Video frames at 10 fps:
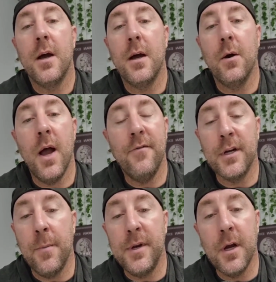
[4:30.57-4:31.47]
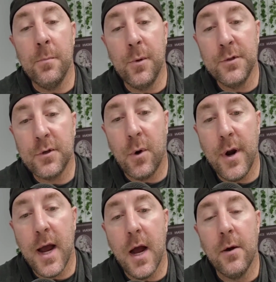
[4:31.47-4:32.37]
I have a company called Boost
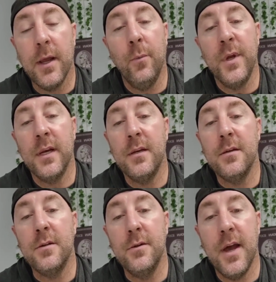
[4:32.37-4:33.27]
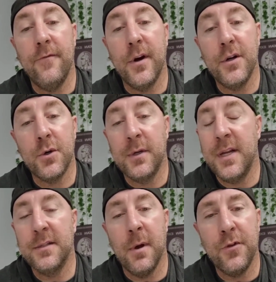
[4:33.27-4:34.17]
Score now, and we can do that very short. It
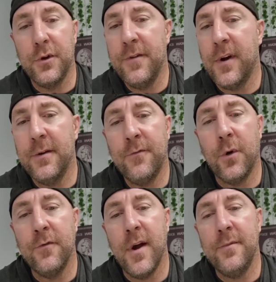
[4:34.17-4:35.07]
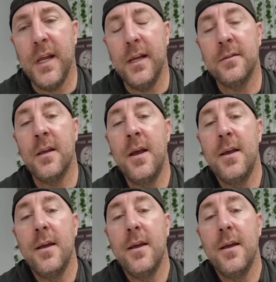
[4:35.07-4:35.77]
takes about 35 to 45 days.